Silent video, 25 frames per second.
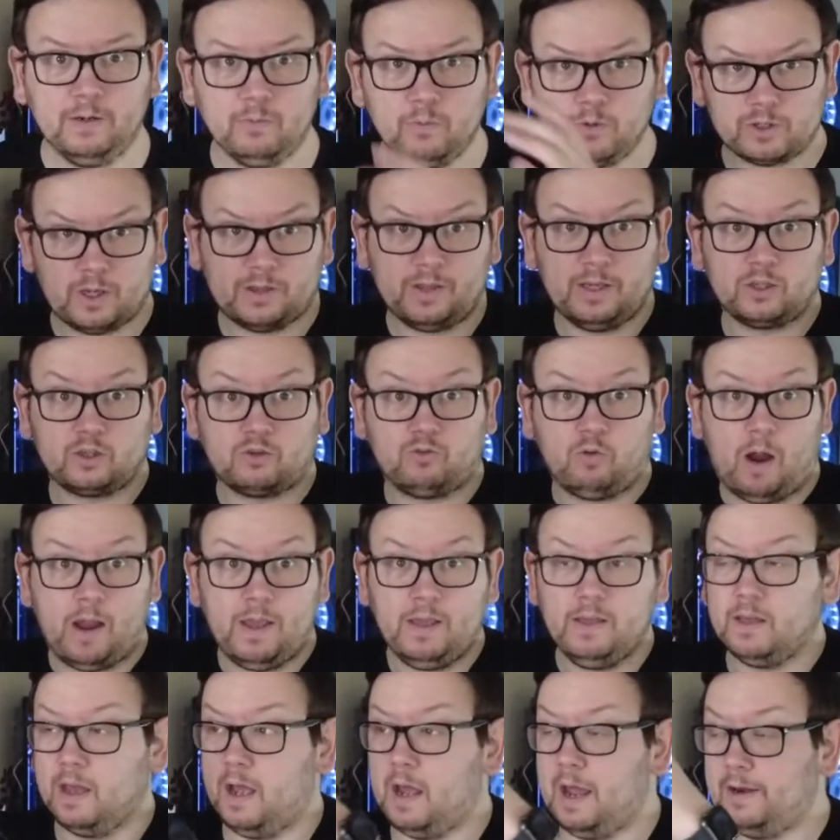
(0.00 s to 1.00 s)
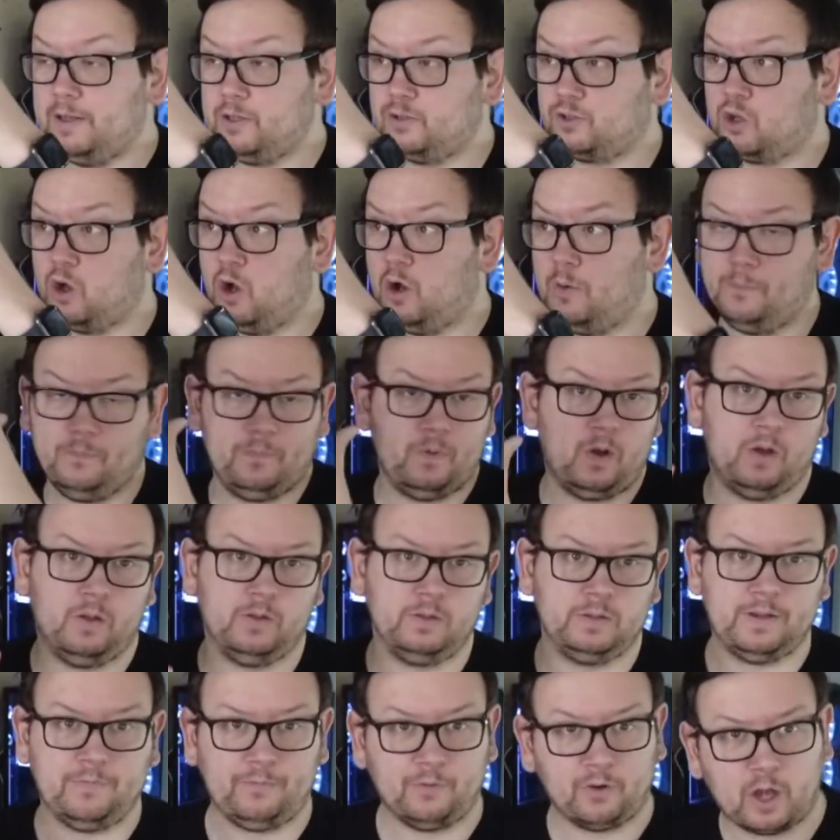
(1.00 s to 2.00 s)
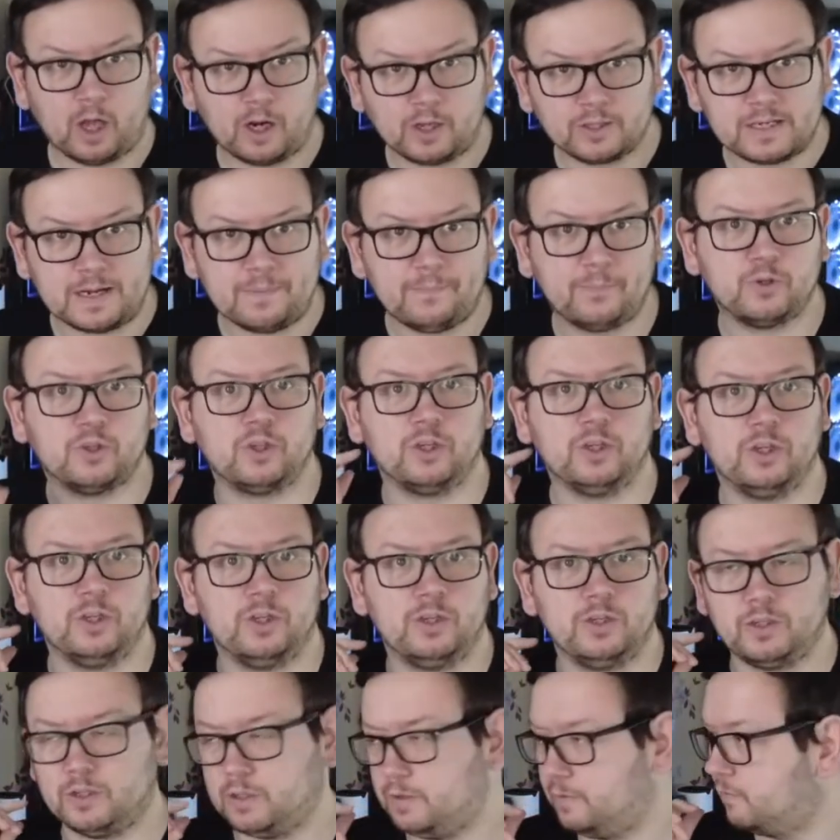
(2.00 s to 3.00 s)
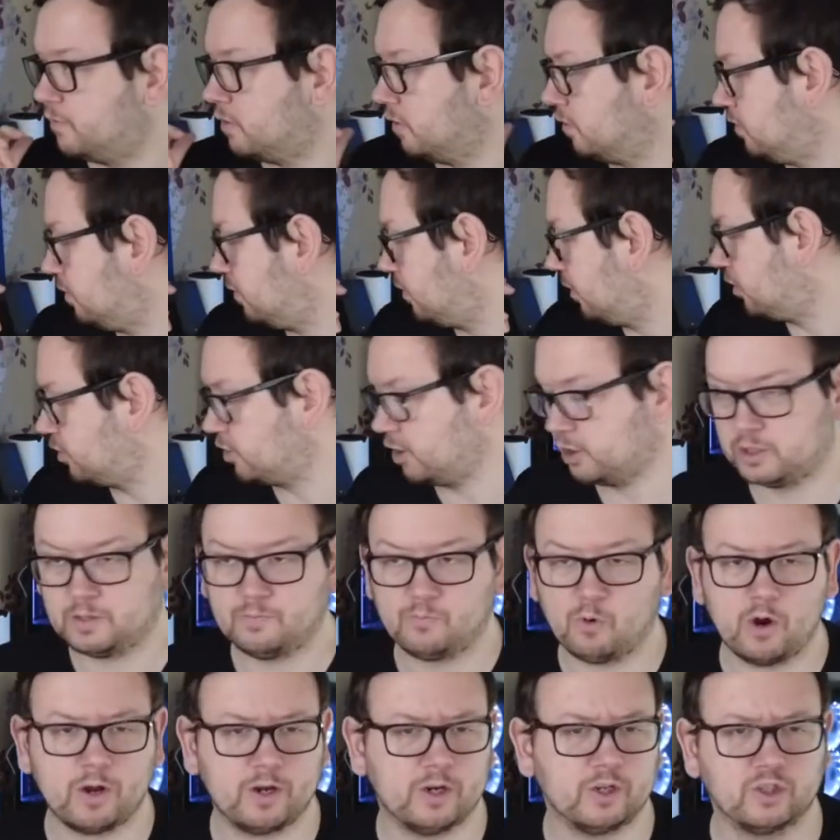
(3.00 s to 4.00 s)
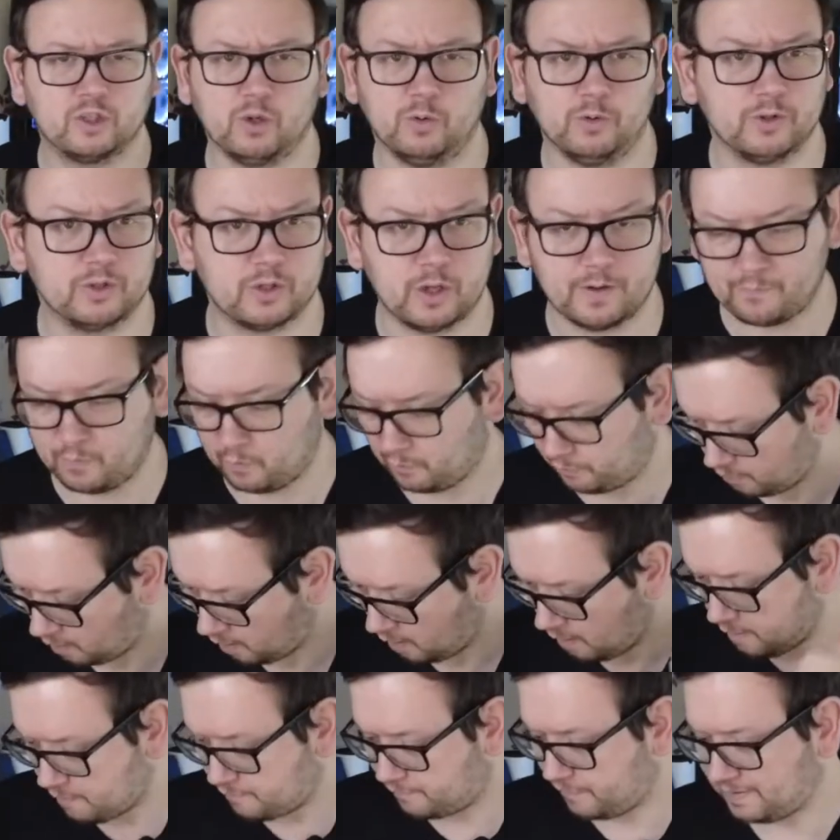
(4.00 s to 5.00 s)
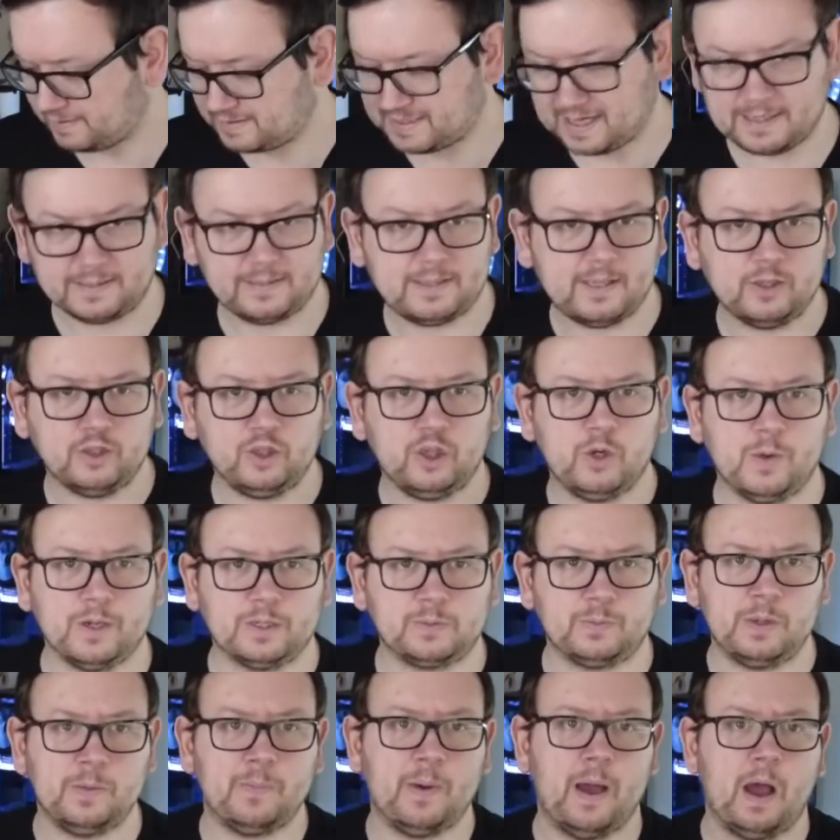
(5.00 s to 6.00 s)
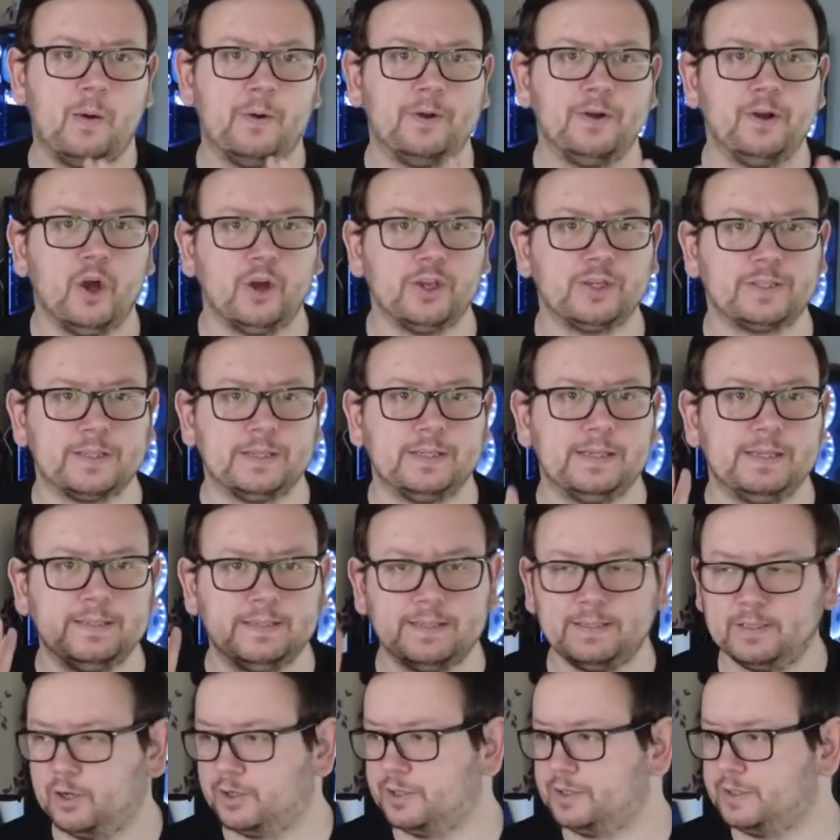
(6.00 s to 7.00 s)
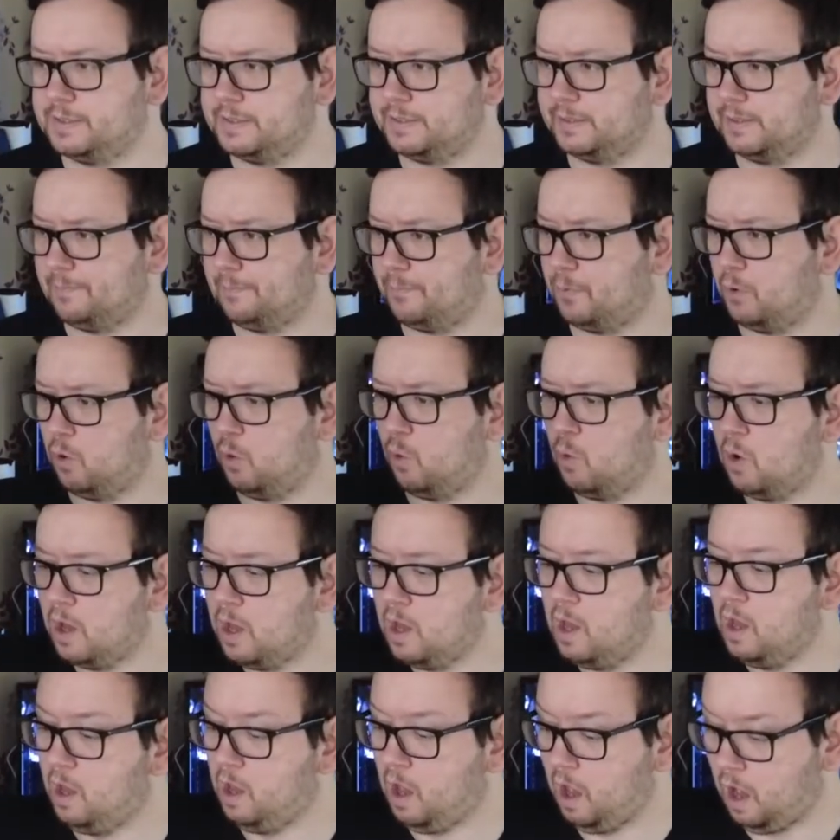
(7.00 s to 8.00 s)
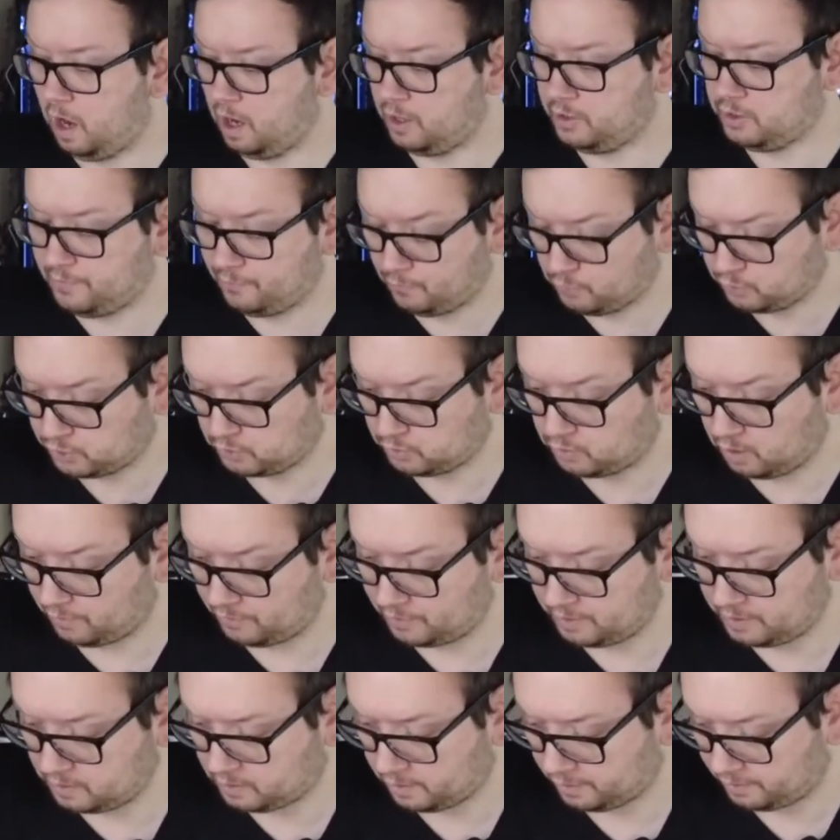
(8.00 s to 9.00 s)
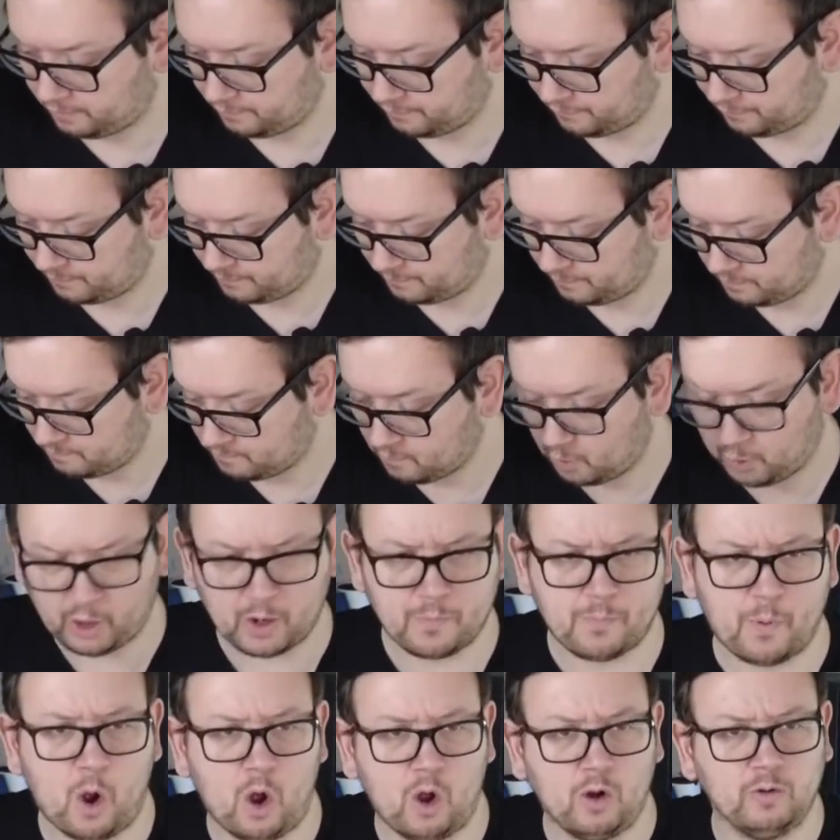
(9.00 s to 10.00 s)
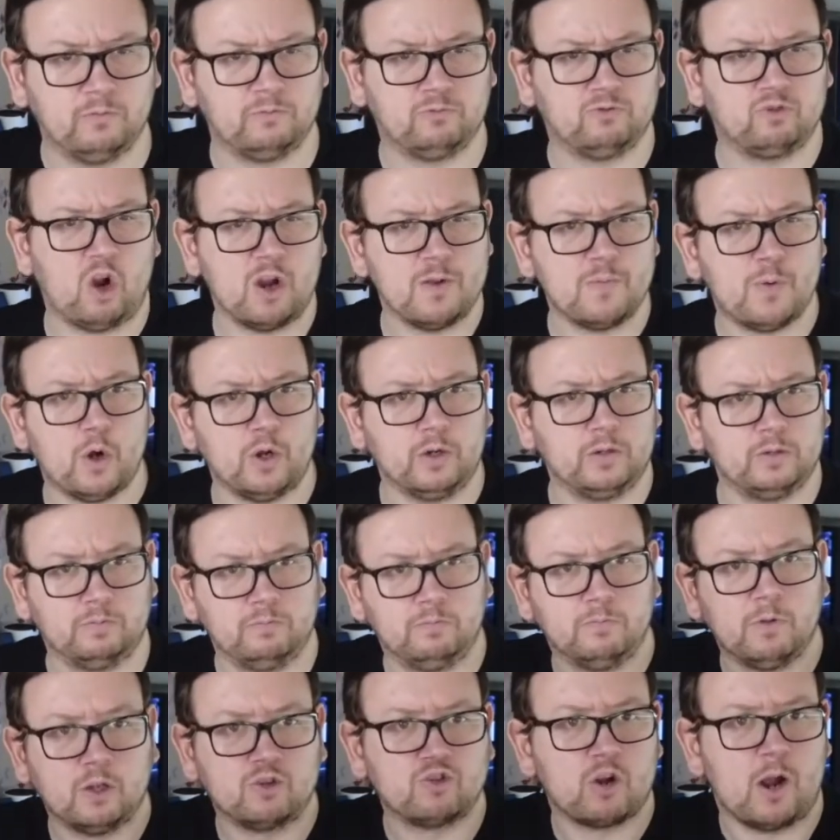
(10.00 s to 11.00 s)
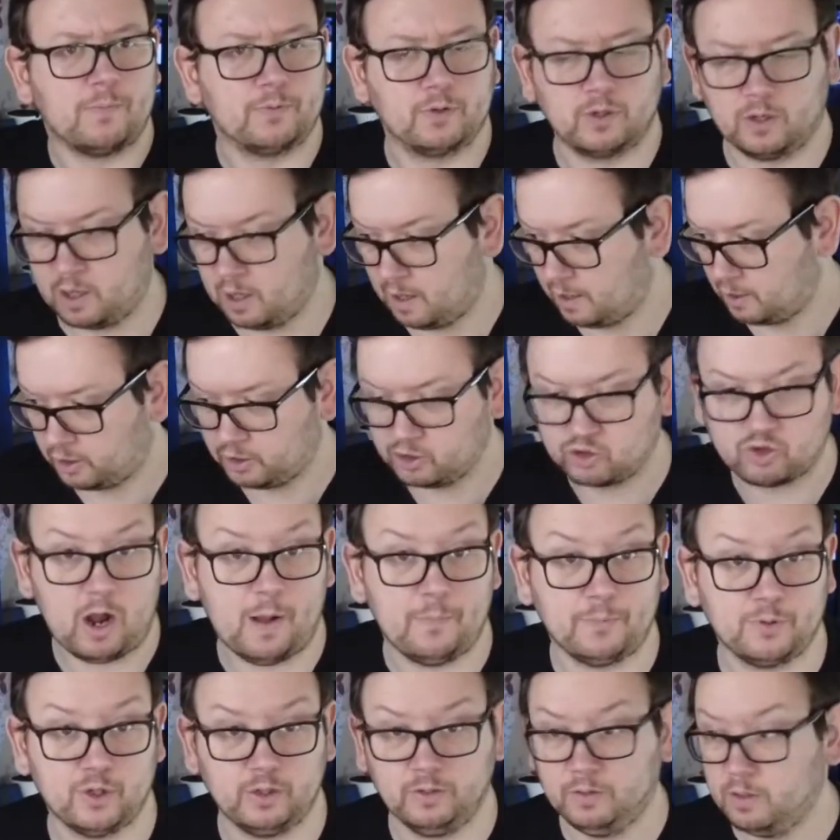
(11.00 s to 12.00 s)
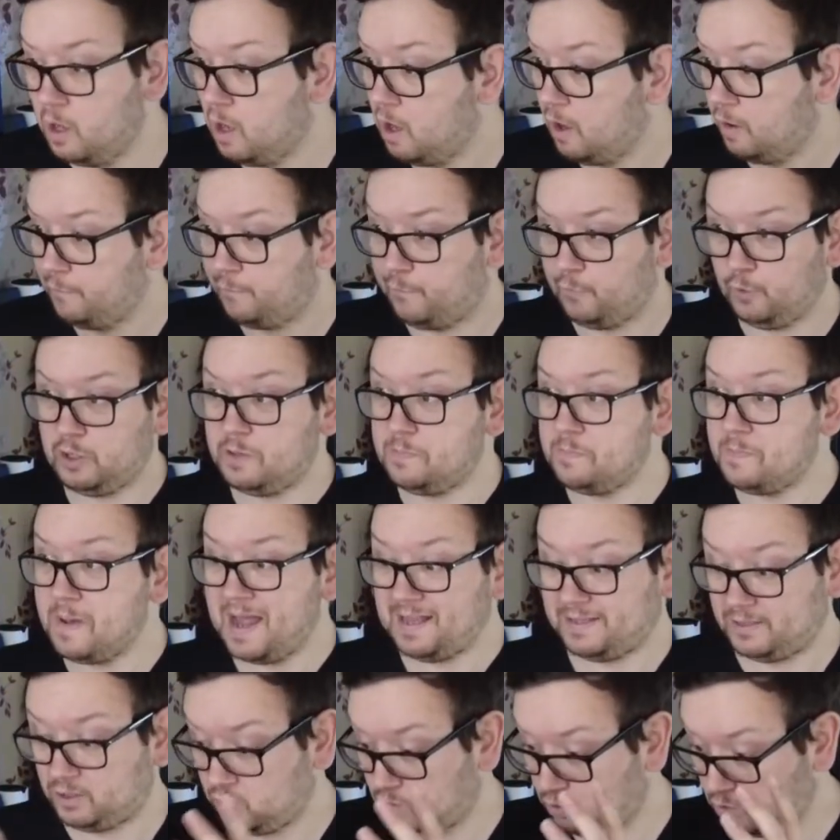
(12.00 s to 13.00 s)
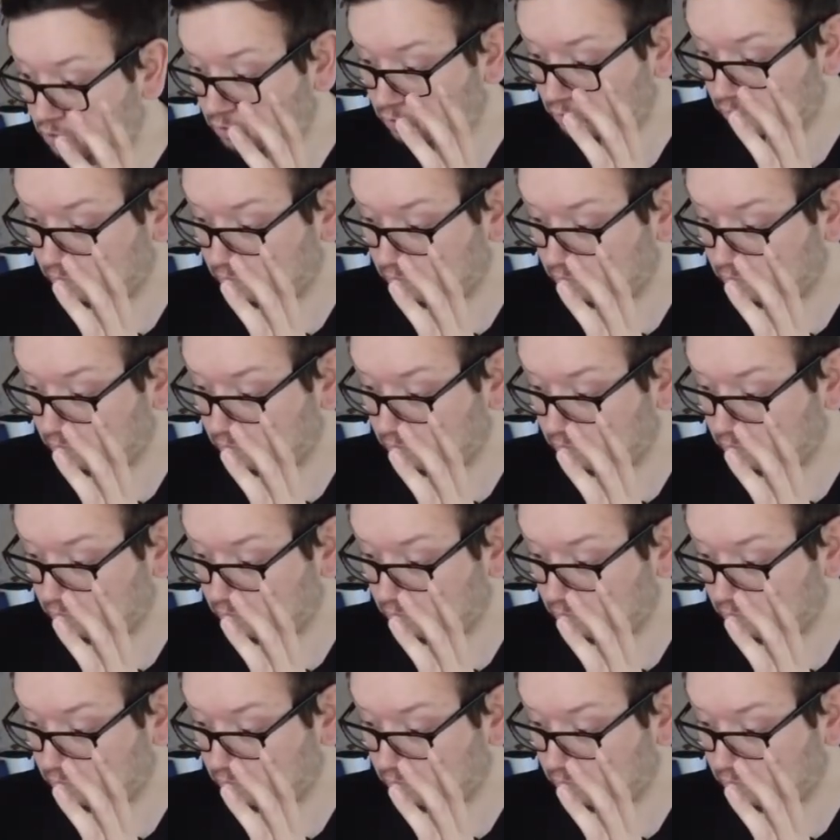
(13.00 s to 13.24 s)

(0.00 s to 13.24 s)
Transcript: which I think is great, and it's got different color temperatures, you can adjust the brightness, so on and so forth. Fantastic, USB powered, nice and easy, nice and simple. You've also got the kind of monopod, tripod contraption, fully metal,